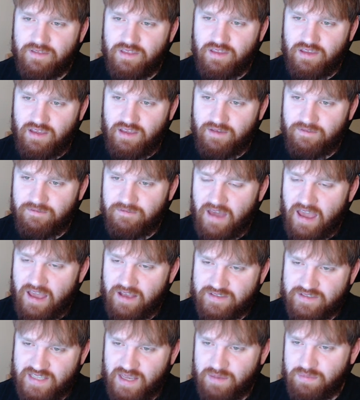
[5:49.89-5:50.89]
the
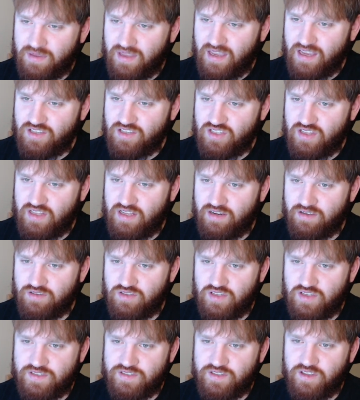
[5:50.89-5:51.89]
files application that I was
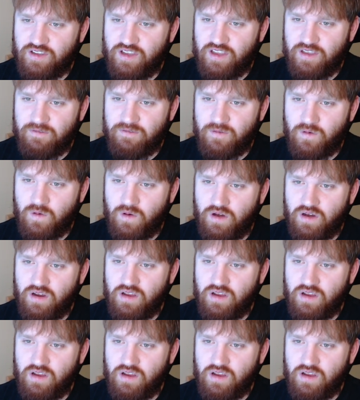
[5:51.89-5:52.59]
just looking for.